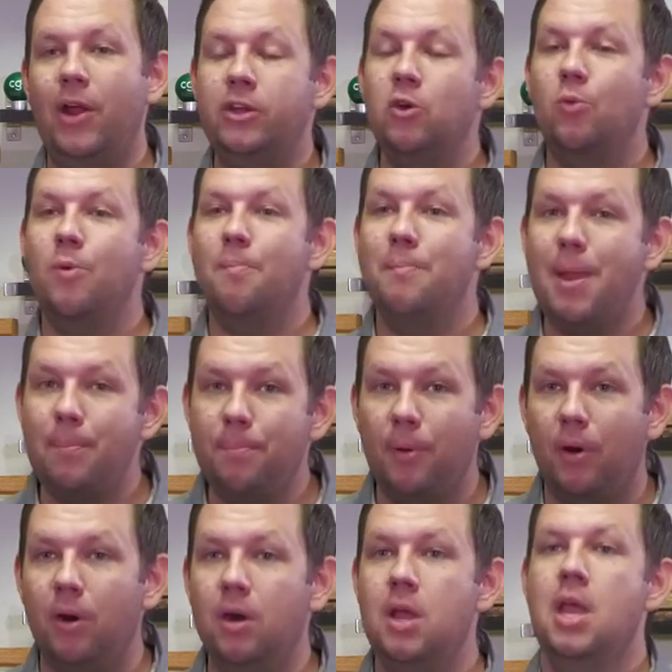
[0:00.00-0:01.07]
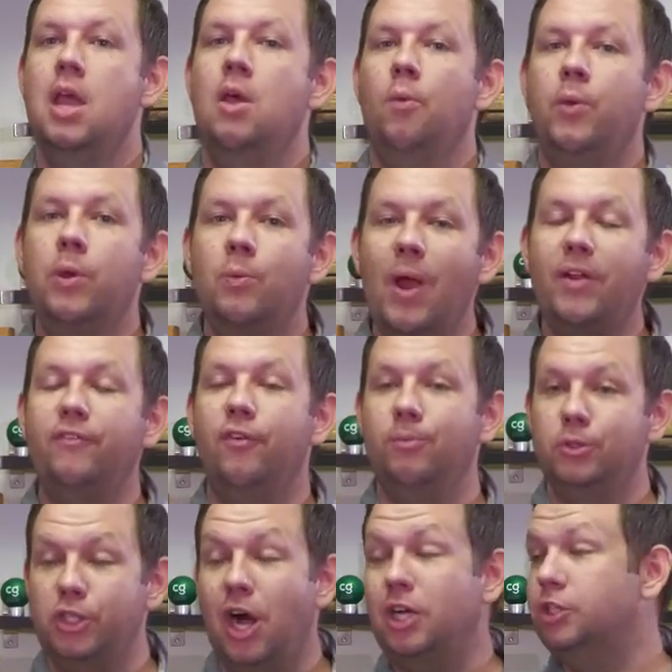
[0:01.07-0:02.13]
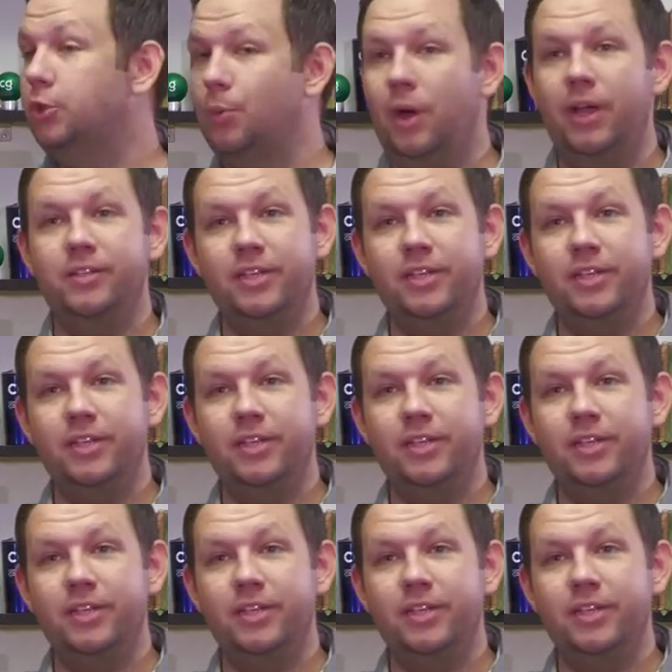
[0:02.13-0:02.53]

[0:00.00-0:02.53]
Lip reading: And you'll remember we read from Joshua,